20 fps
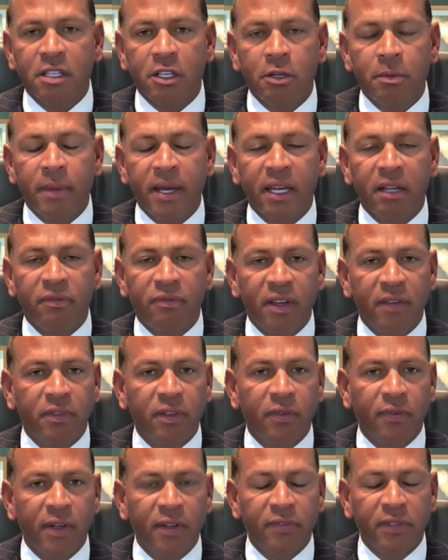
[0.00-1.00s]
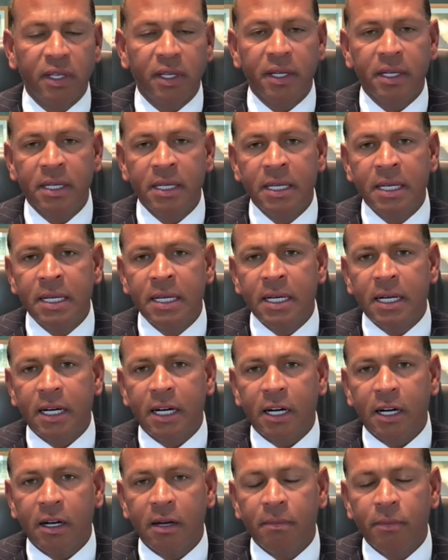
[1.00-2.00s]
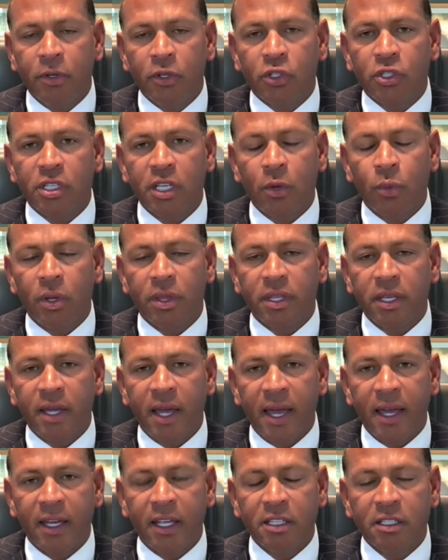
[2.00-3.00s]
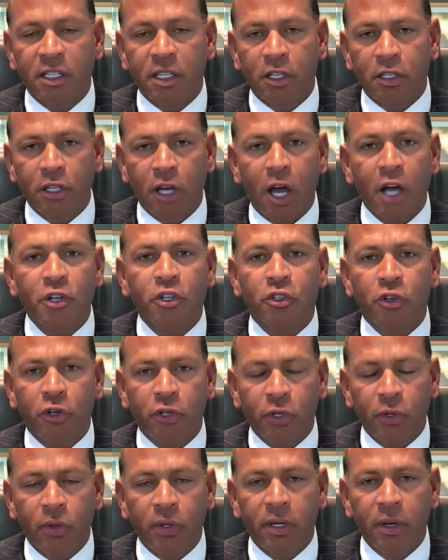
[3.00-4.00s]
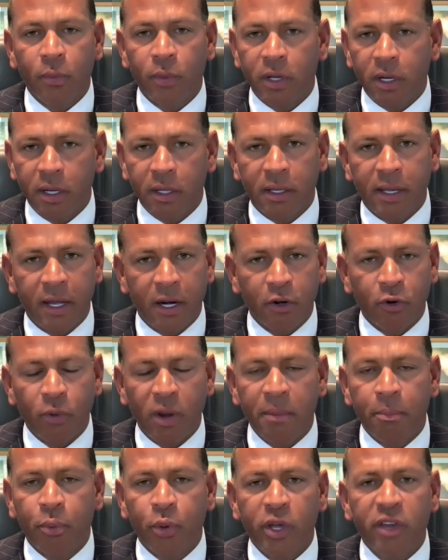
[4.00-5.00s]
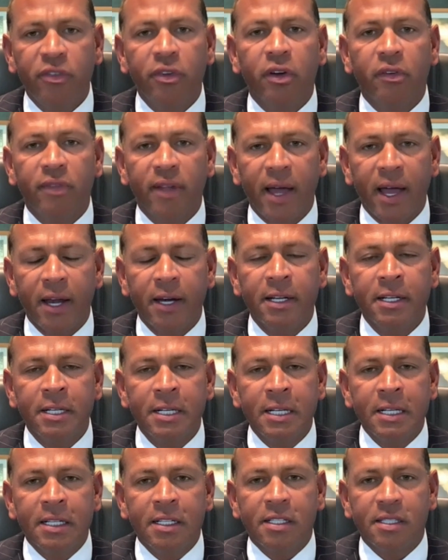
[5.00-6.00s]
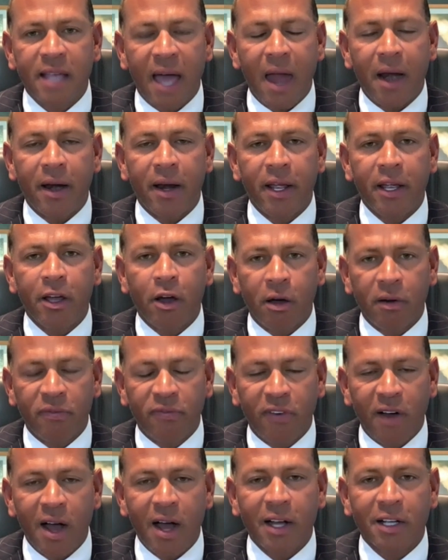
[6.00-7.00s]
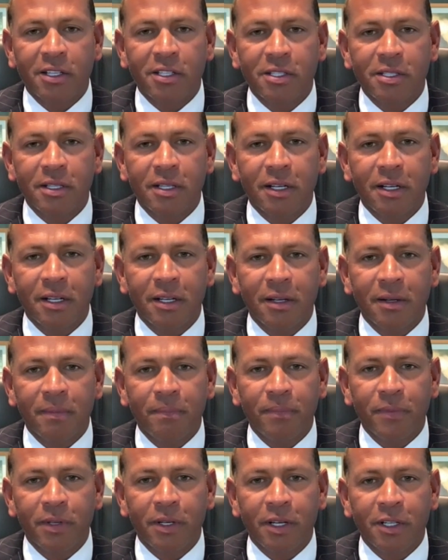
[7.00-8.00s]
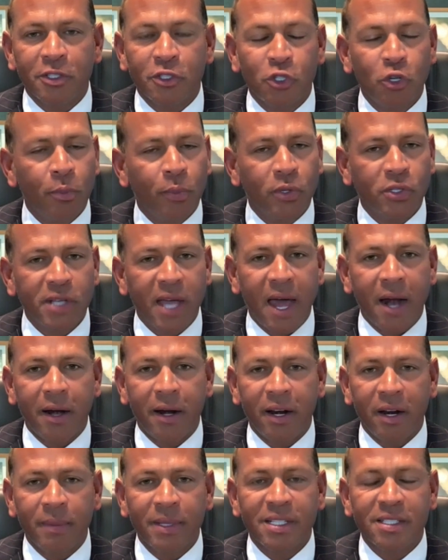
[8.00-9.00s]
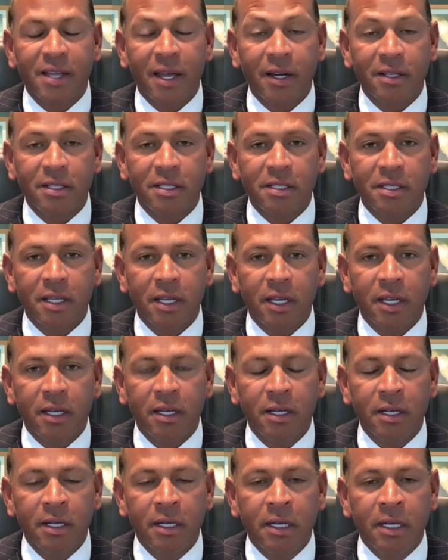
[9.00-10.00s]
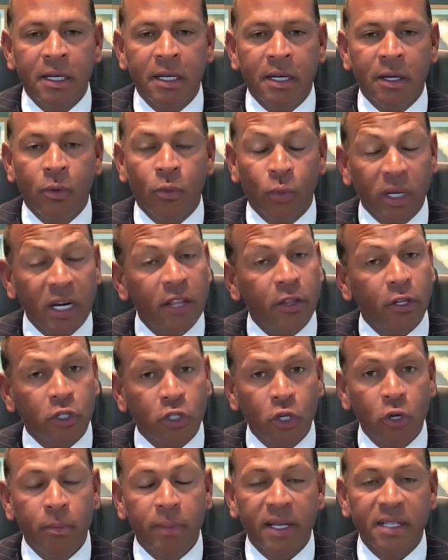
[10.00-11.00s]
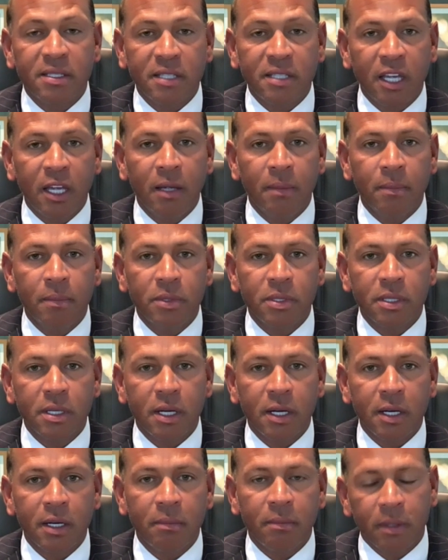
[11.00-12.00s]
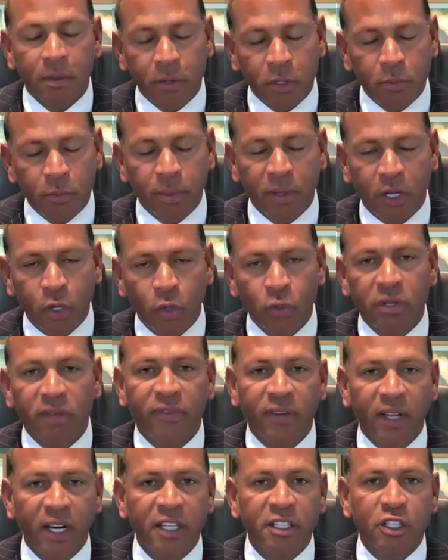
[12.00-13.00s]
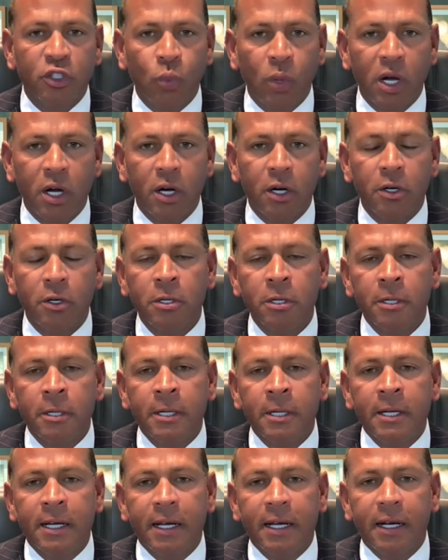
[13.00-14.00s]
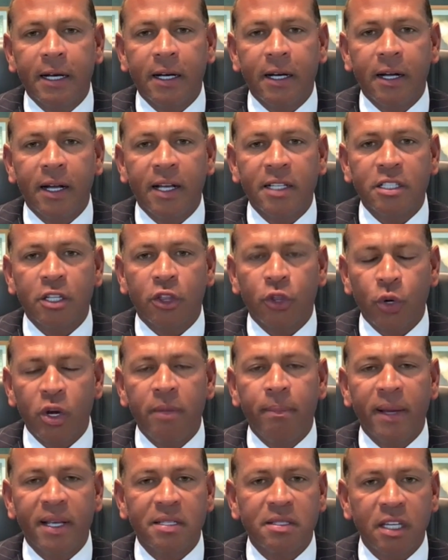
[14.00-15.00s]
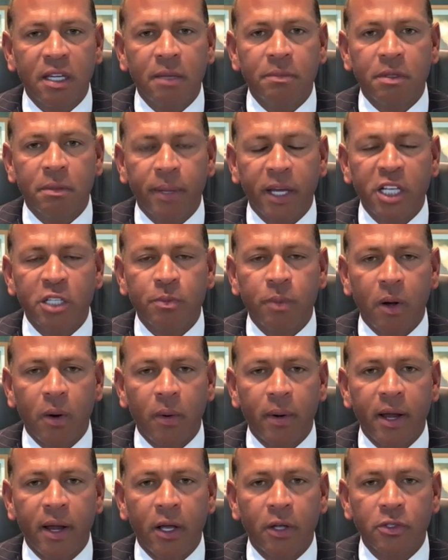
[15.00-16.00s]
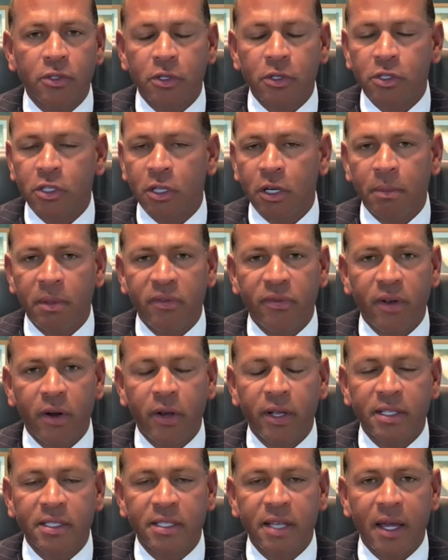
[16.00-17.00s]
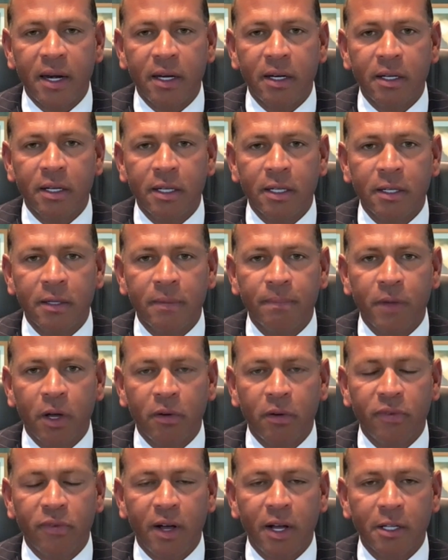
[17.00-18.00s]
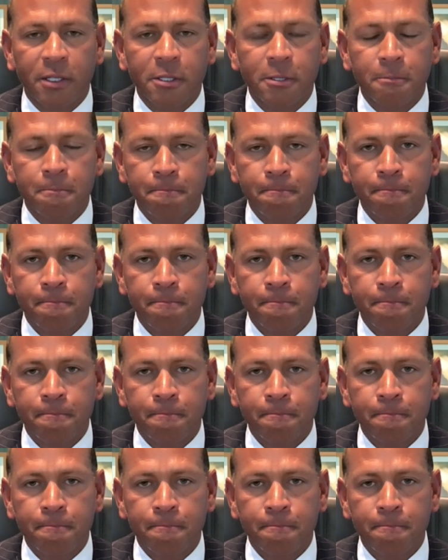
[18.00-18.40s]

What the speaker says: and you make it 50-50, you see what the Yankees and the Dodgers are doing, and we're going to get a great preview of that Saturday on Fox, on Super Saturday. And I'm excited to see really the two best teams, when you include the Phillies as well, as the three best teams in baseball right now. So it's going to be very exciting on Fox.